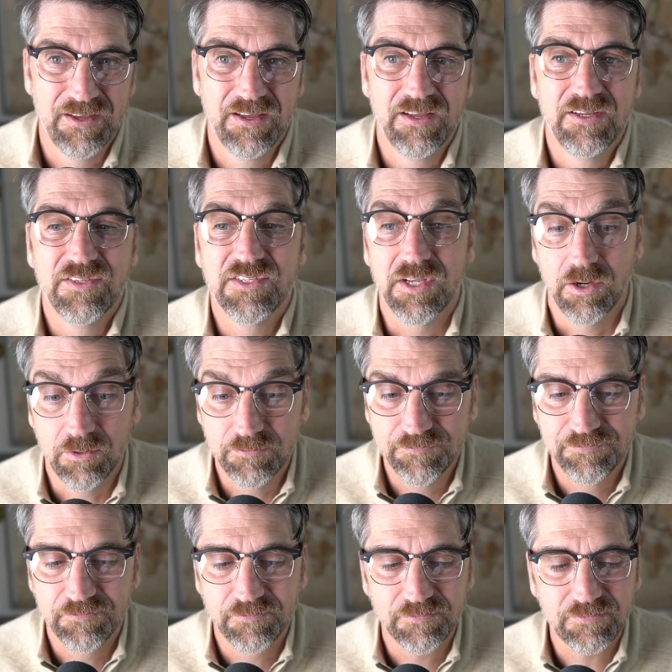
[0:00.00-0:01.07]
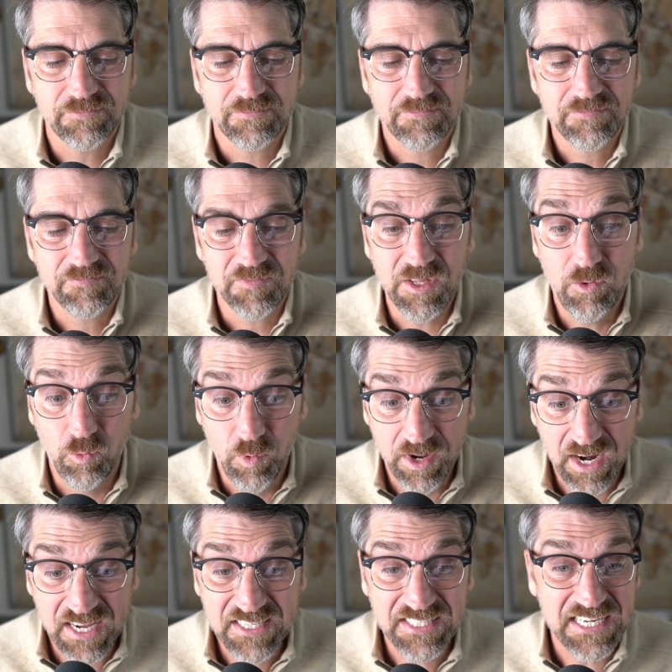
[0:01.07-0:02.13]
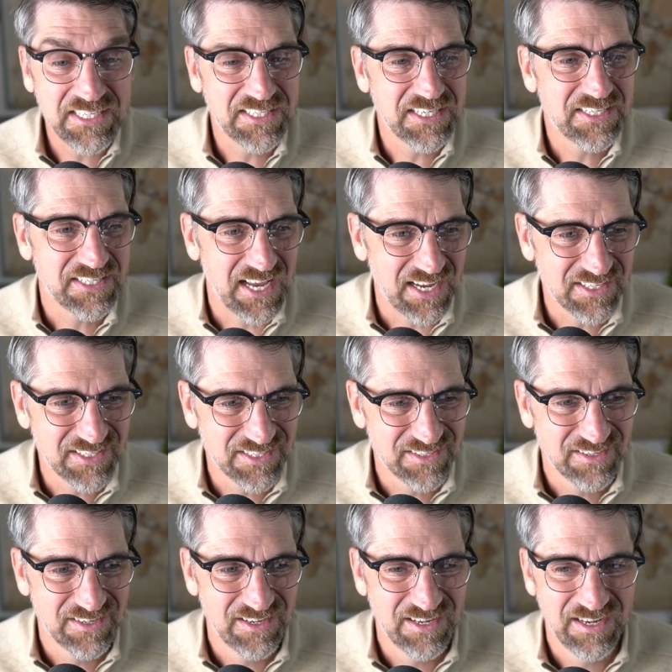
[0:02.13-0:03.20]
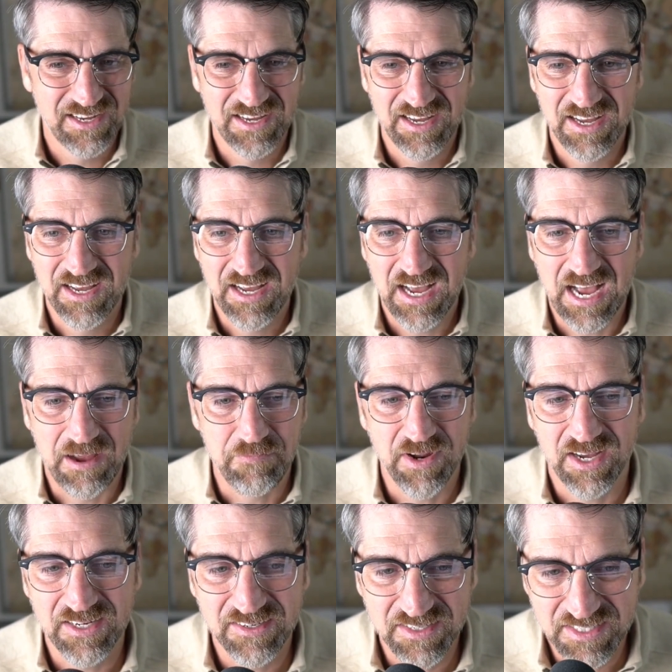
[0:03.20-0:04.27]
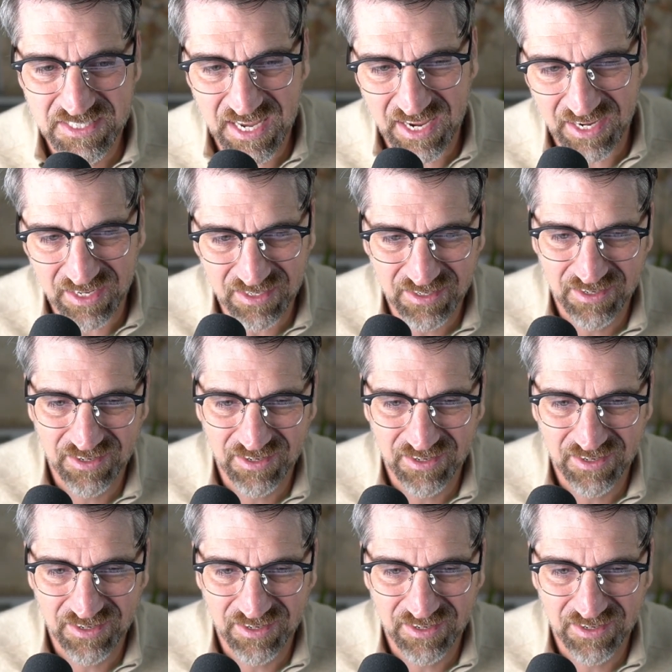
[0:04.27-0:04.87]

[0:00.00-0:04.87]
So when I say success, I'm not just saying